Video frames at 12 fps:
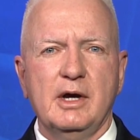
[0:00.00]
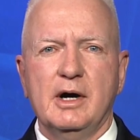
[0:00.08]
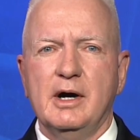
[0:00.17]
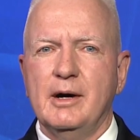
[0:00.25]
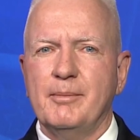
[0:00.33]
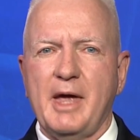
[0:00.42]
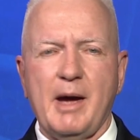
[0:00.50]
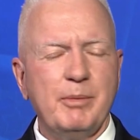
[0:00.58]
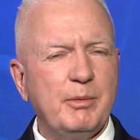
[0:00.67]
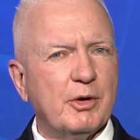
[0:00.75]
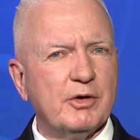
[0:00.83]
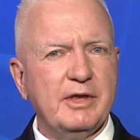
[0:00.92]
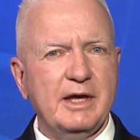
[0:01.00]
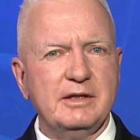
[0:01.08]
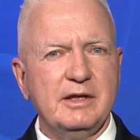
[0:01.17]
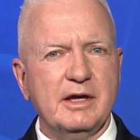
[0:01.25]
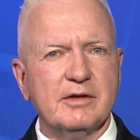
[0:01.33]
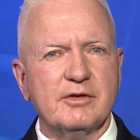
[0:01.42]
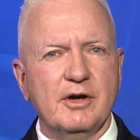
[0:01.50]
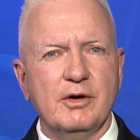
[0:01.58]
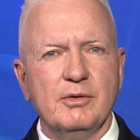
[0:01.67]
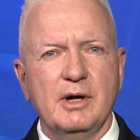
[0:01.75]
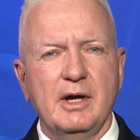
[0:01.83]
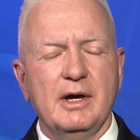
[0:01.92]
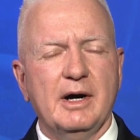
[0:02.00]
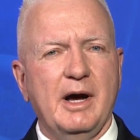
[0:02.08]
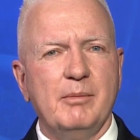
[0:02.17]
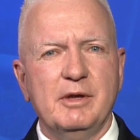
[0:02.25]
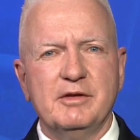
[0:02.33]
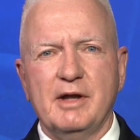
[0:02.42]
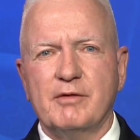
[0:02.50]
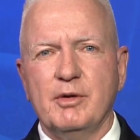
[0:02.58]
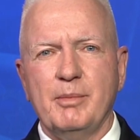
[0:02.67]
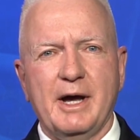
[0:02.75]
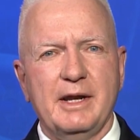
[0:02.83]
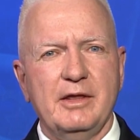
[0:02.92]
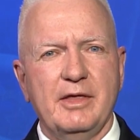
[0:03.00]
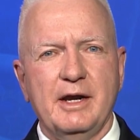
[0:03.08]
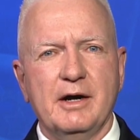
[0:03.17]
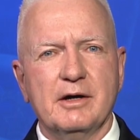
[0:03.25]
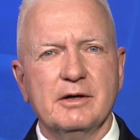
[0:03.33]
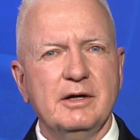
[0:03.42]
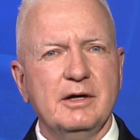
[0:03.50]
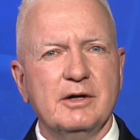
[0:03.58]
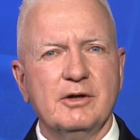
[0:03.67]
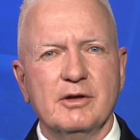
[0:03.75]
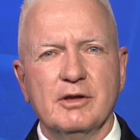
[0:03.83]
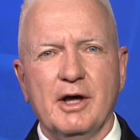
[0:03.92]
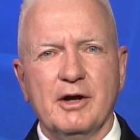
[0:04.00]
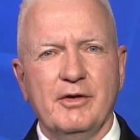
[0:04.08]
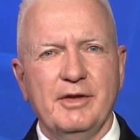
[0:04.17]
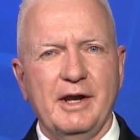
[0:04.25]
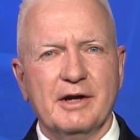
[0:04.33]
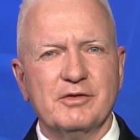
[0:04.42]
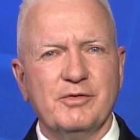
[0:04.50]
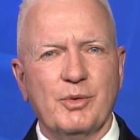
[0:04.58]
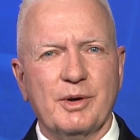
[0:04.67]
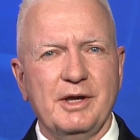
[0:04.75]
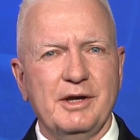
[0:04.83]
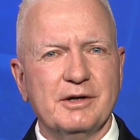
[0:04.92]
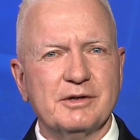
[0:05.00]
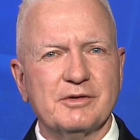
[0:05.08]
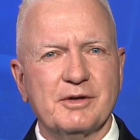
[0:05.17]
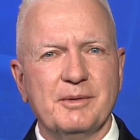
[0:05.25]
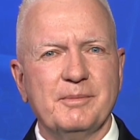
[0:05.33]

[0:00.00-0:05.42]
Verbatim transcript: Um, happy birthday, DSO. I miss everybody there. Good luck on the next 40 years.